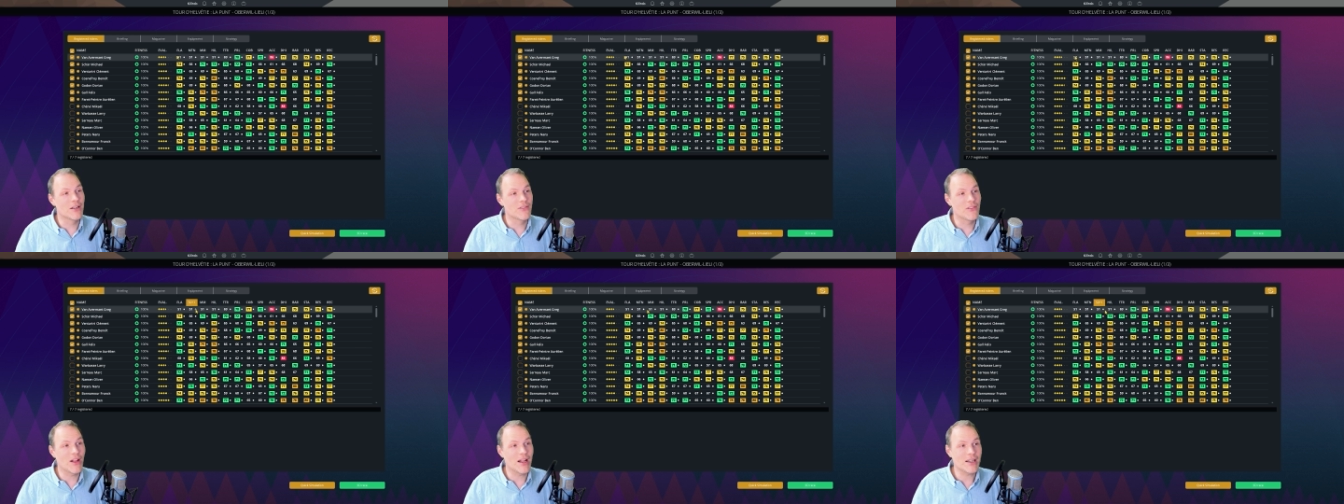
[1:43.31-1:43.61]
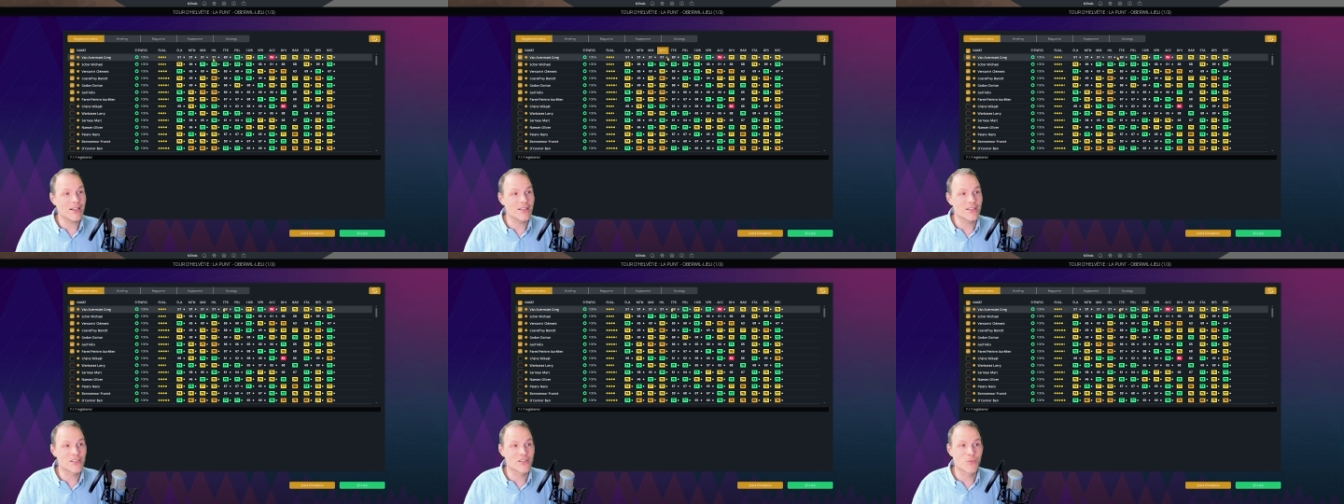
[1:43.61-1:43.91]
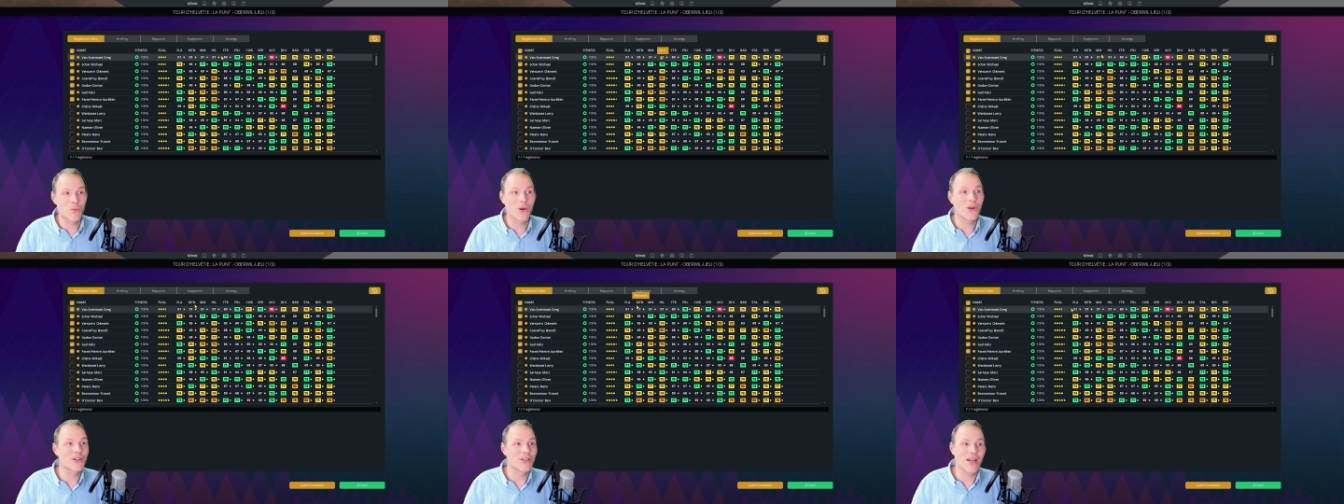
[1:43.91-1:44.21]
that is
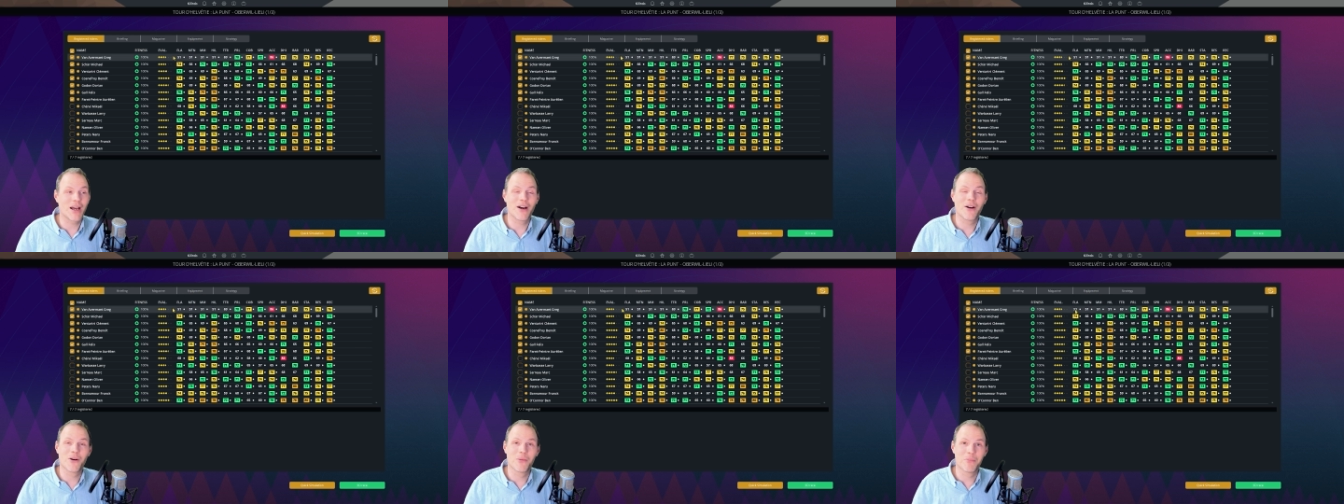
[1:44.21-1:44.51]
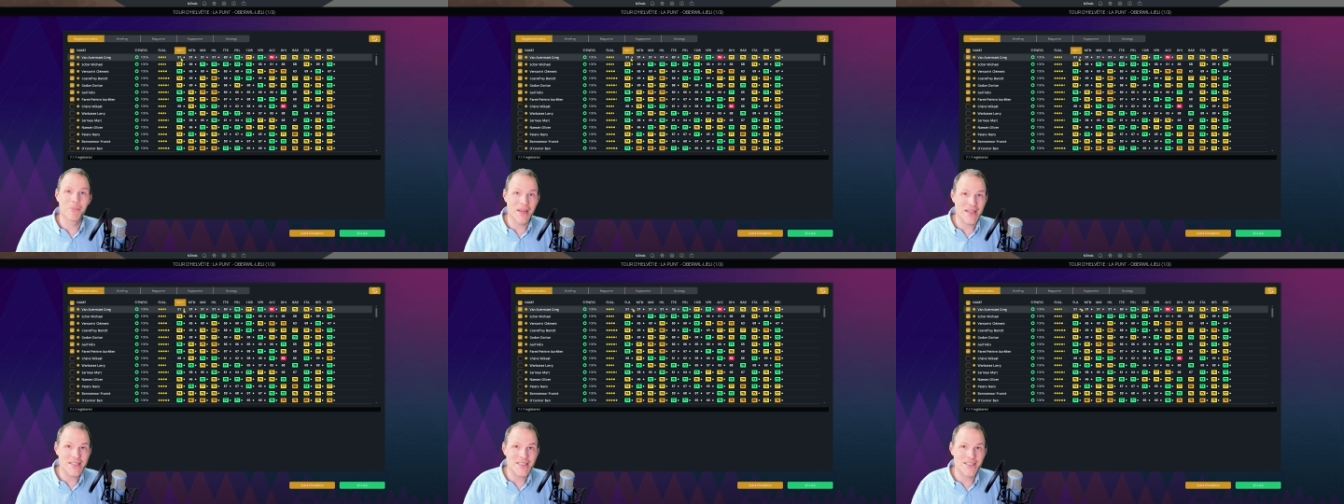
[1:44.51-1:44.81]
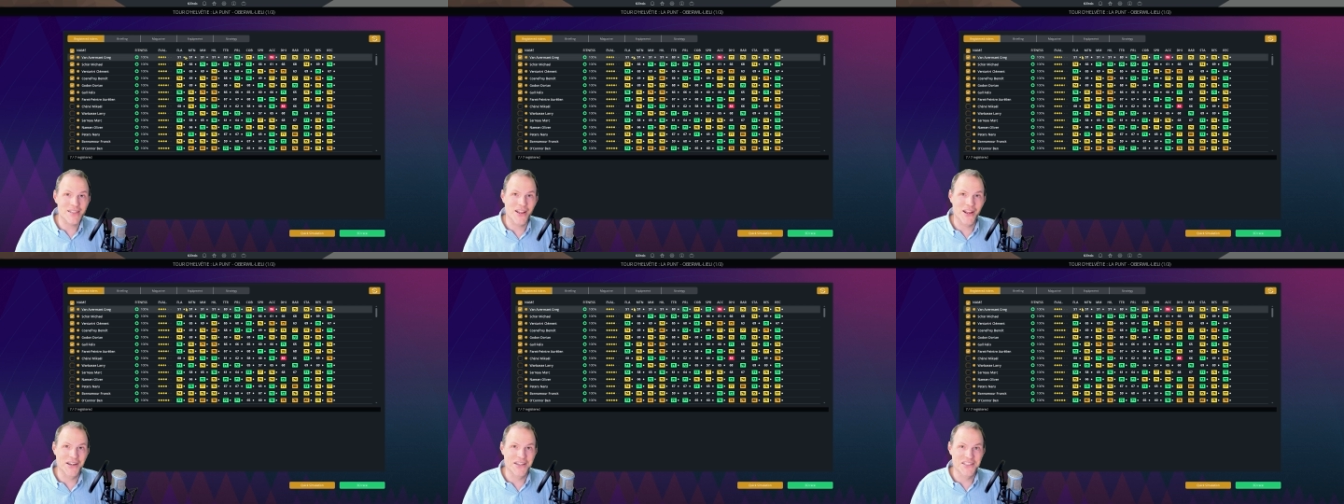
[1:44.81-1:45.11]
what our
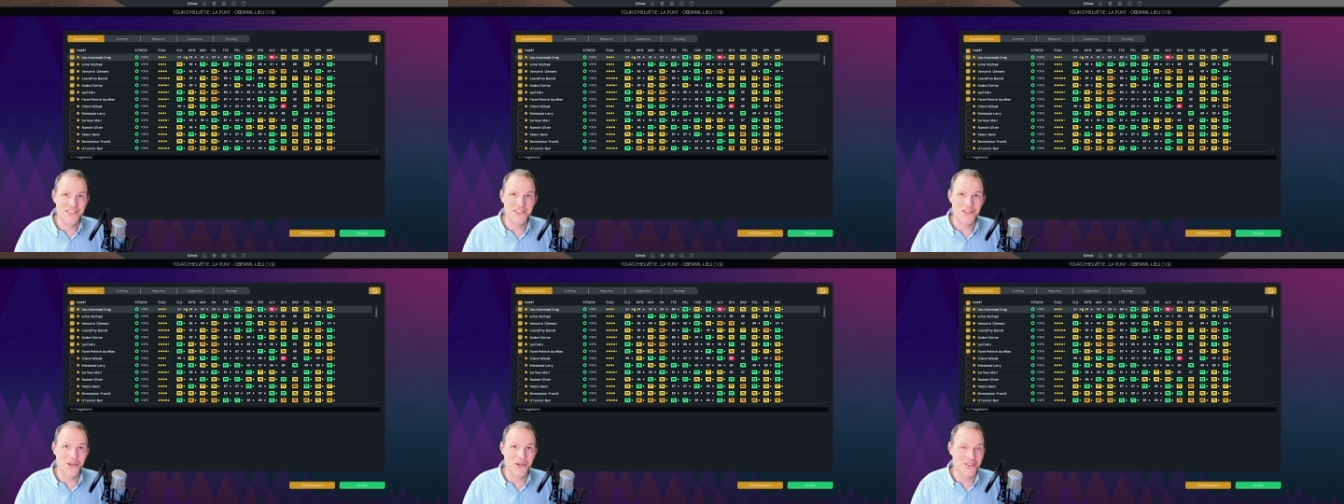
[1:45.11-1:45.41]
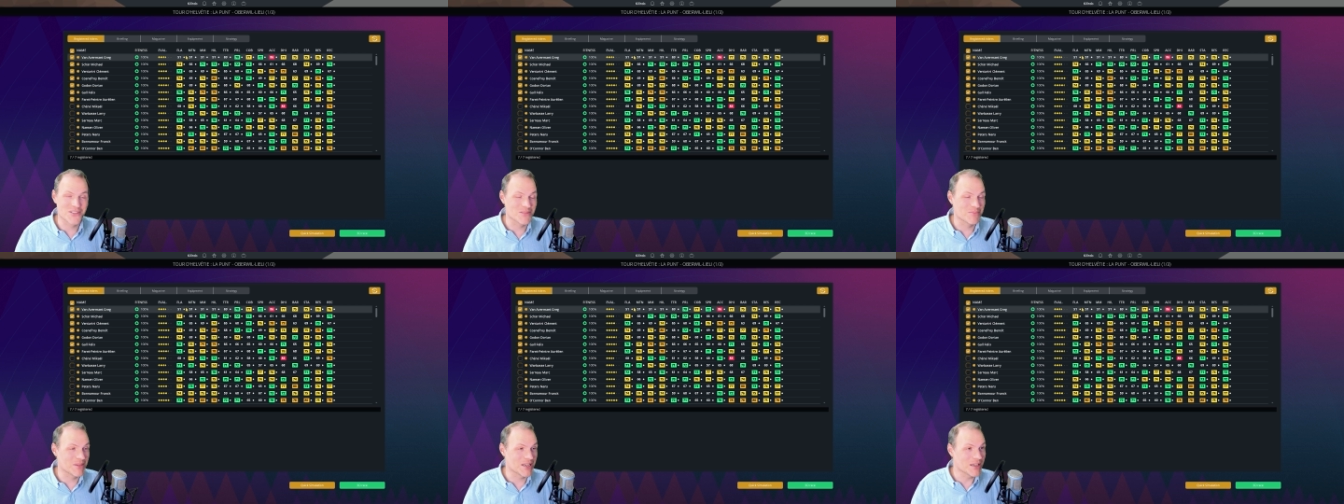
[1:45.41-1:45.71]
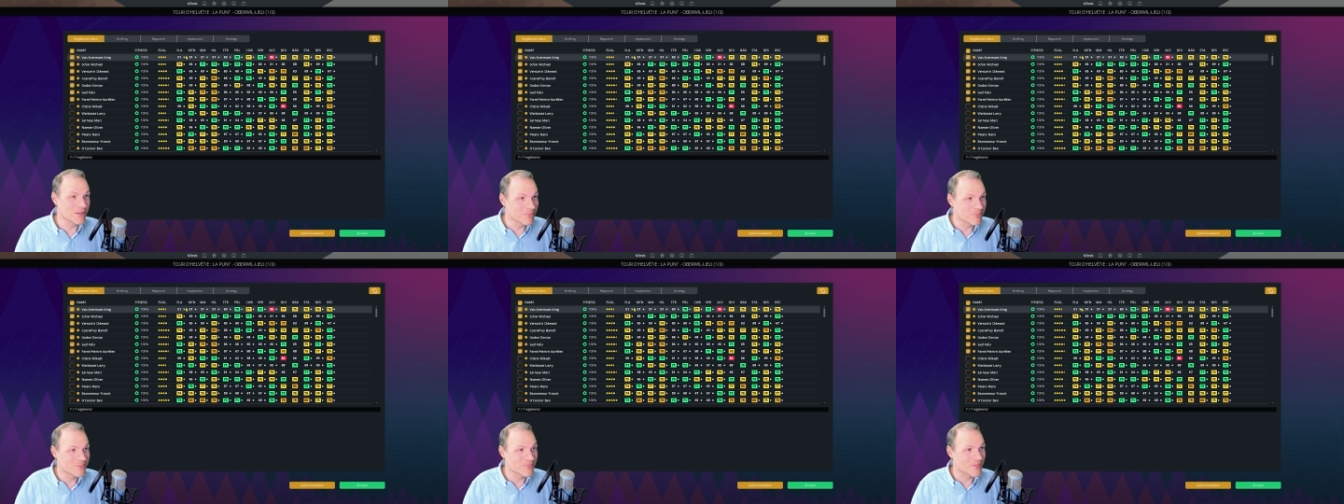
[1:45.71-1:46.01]
baseline is going to be,